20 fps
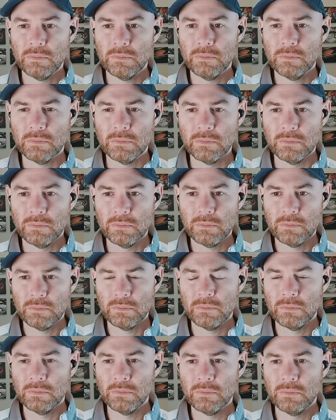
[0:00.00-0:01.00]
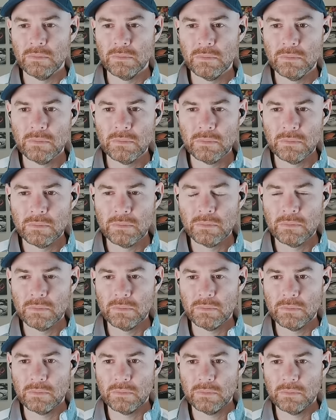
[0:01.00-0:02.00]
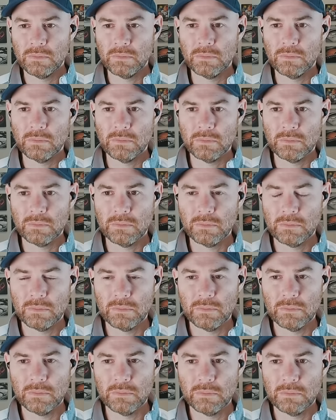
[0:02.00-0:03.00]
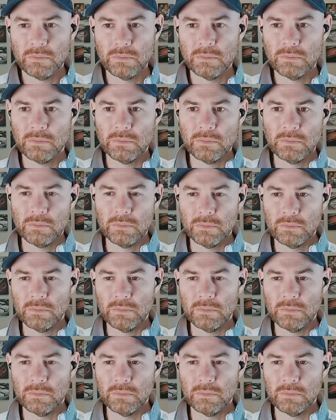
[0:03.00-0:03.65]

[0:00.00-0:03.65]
The person shown says nothing.